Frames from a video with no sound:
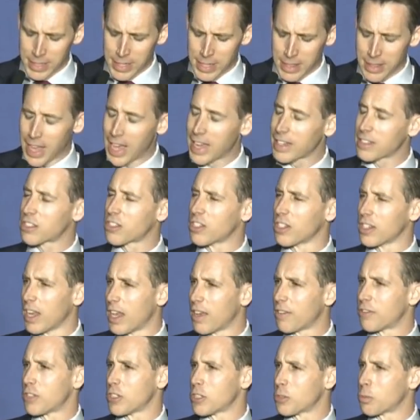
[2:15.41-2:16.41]
That's the
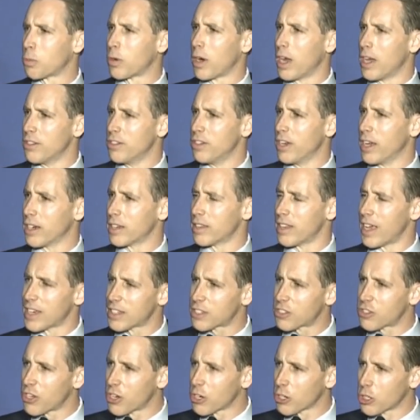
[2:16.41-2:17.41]
leftist project.
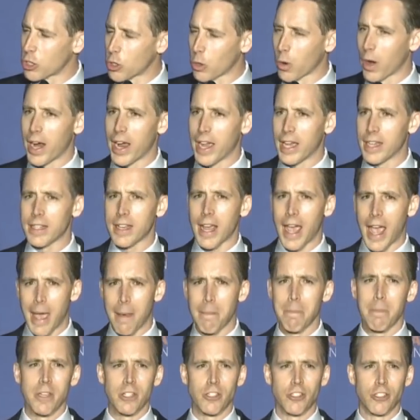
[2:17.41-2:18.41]
That's their grand
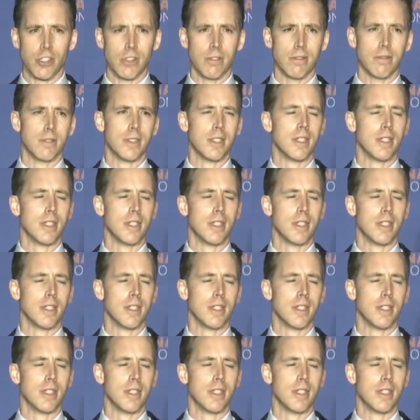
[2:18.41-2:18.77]
ambition,